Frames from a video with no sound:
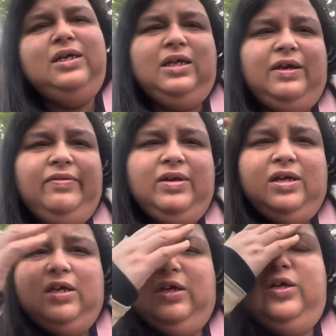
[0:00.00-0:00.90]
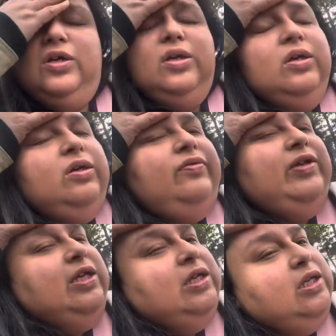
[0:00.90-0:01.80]
Giving it a good
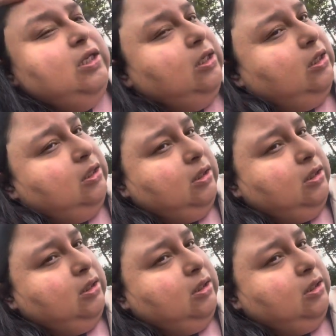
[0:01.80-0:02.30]
feeling.